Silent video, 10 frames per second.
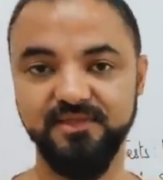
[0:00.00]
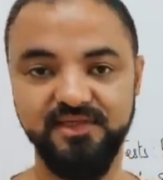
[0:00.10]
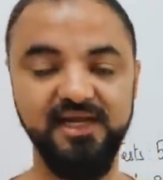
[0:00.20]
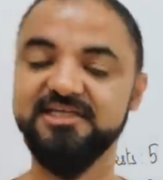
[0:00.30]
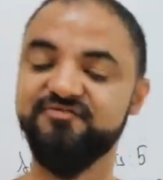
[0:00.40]

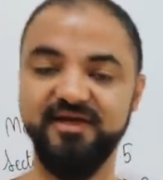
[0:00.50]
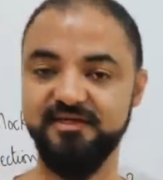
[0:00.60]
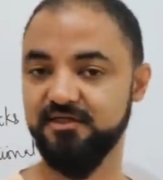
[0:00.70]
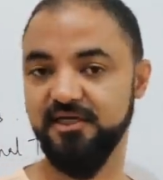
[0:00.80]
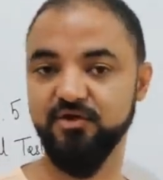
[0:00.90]
Yeah, it's
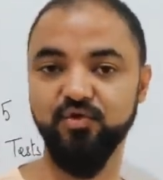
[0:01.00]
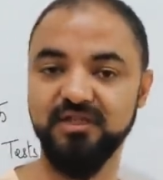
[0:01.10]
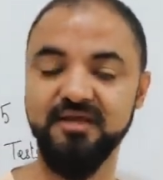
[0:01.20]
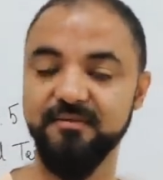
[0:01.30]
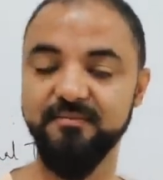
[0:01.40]
fine, ignore
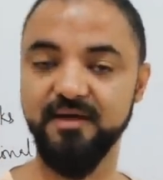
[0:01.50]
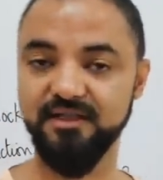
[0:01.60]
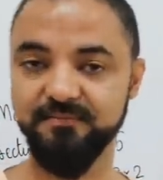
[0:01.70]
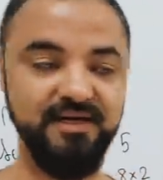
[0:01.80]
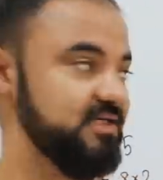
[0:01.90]
the
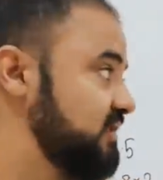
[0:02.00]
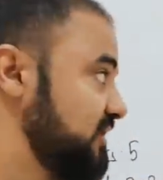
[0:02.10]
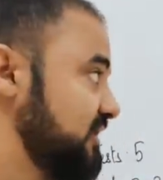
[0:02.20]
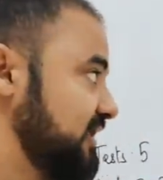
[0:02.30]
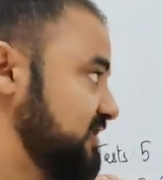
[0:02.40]
other parts,
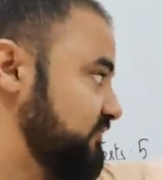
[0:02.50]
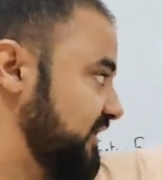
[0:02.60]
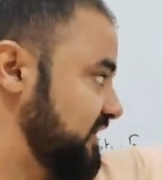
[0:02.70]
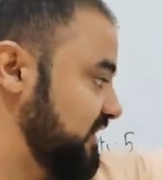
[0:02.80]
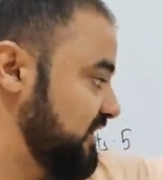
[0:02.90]
it's
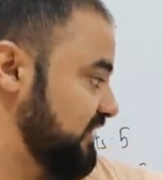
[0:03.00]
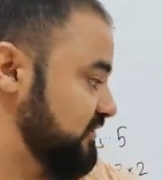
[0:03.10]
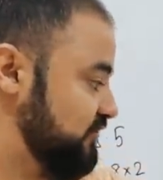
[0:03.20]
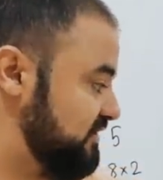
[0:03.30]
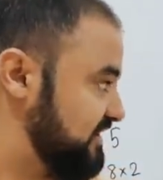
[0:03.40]
fine.
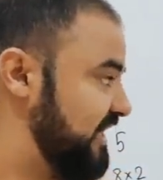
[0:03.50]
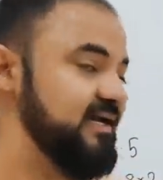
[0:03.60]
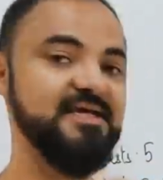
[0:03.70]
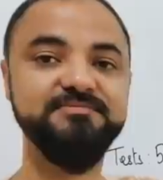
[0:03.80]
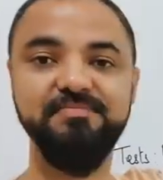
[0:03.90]
So
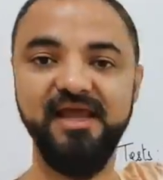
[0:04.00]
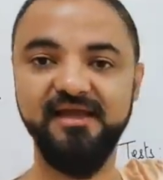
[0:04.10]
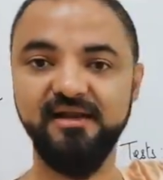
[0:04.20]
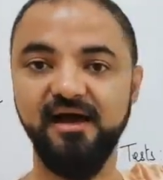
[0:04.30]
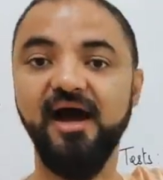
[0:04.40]
10 days
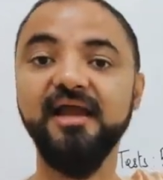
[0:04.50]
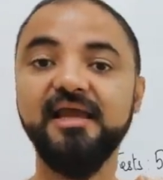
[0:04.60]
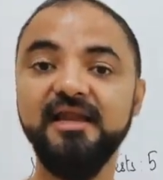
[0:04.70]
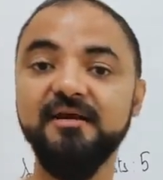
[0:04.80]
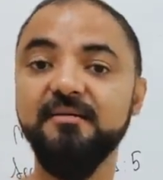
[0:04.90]
plan, I
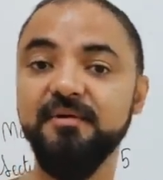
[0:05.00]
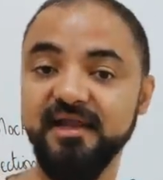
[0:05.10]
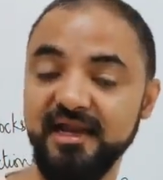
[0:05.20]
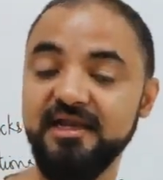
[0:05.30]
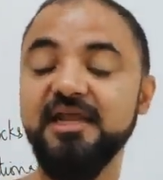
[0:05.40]
can
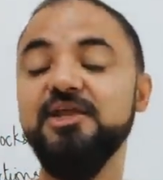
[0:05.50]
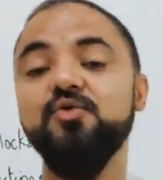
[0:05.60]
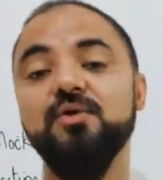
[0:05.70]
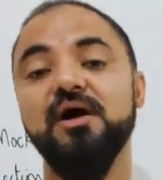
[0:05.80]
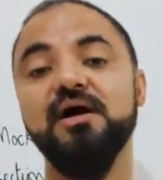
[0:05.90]
guarantee
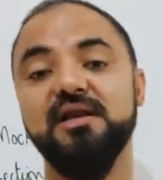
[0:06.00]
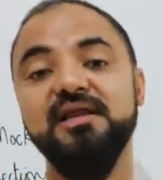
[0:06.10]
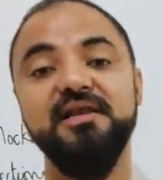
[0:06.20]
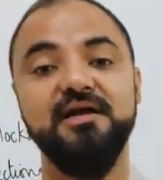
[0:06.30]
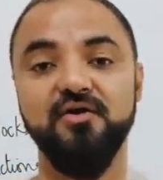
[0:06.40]
you a
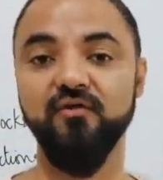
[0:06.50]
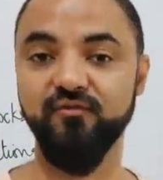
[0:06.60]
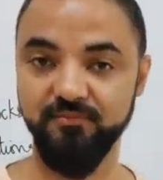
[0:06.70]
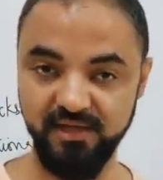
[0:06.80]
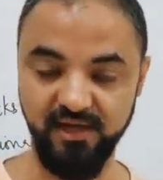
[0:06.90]
clearing cutoff
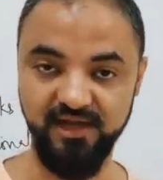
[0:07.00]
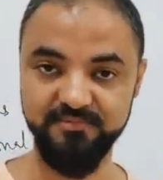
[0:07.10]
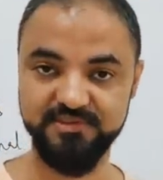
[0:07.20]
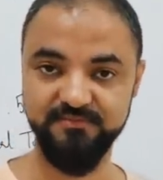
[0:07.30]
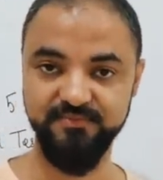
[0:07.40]
from the
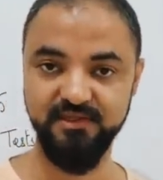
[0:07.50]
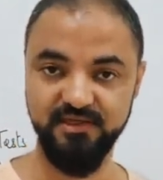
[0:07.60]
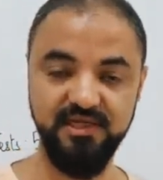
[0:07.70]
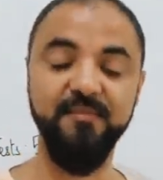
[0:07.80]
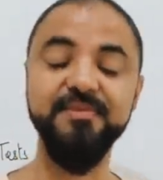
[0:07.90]
IIMs.
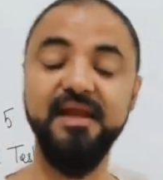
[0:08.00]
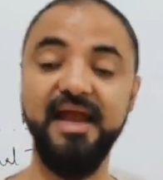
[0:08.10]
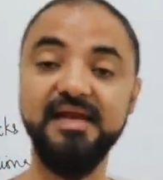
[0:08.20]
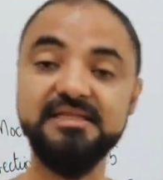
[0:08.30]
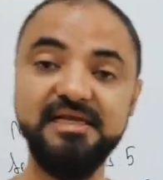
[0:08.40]
Yeah,
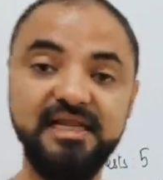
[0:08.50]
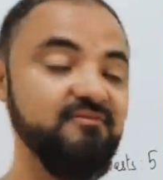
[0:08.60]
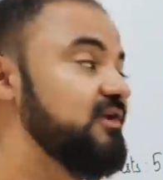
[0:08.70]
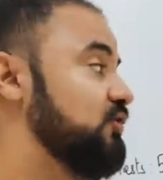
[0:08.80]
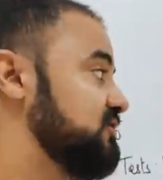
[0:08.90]
at CET
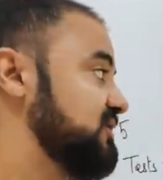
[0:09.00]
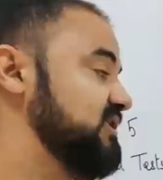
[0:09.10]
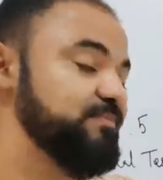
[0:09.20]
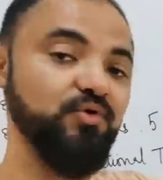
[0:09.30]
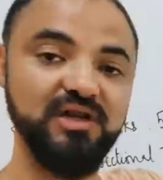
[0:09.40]
we're launching
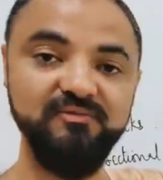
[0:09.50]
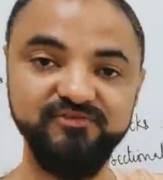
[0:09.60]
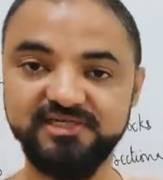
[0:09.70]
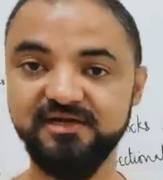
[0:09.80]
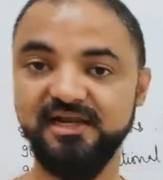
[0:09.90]
this program
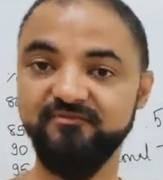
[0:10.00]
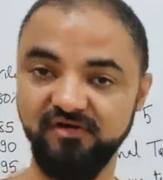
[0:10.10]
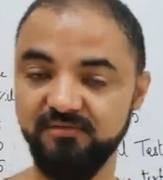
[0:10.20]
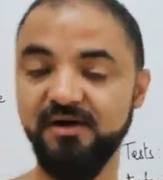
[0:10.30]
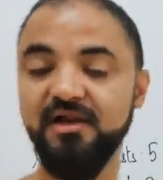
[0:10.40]
which contains
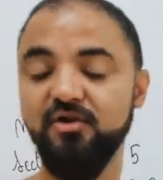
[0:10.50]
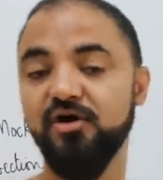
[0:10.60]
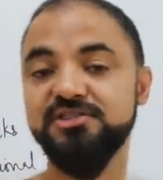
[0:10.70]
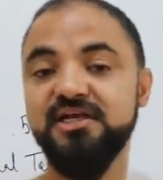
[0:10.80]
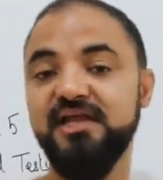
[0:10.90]
verbal,
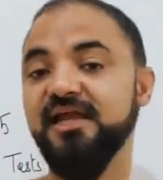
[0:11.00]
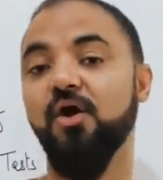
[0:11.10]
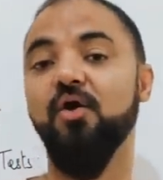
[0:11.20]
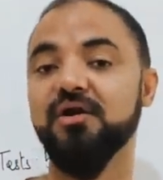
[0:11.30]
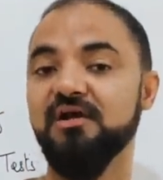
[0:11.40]
logic, day,
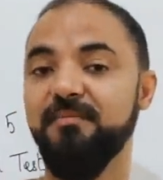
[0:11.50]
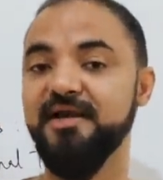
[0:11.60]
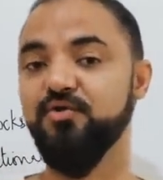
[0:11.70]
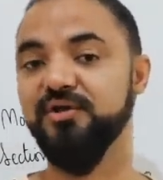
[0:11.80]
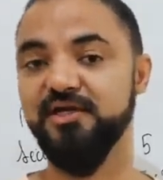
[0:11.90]
all
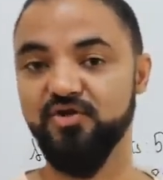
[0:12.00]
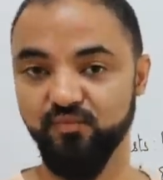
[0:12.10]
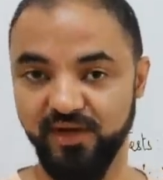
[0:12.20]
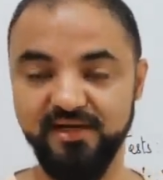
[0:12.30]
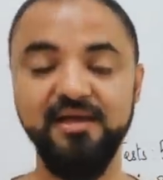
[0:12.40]
combined together into
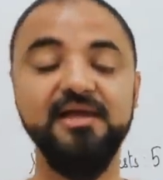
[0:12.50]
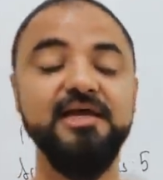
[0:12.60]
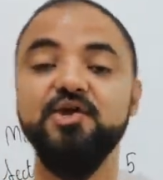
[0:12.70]
one.